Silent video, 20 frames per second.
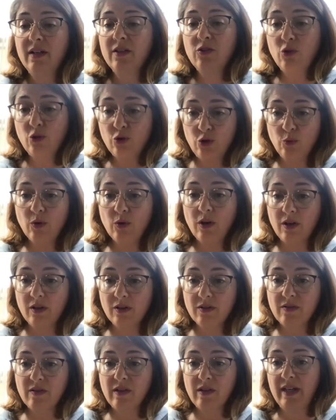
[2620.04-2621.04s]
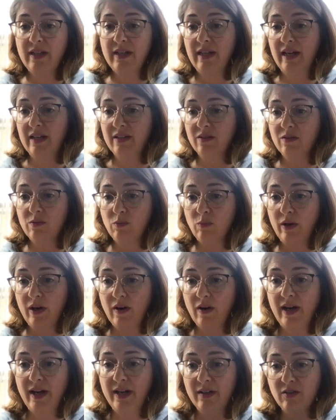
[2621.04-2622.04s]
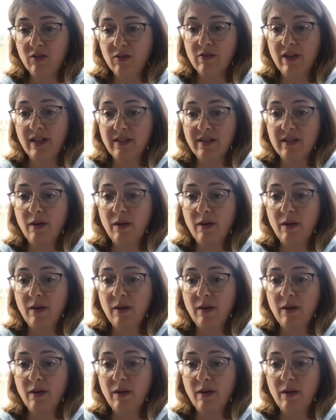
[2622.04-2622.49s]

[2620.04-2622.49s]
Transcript: social workers. And that's where I direct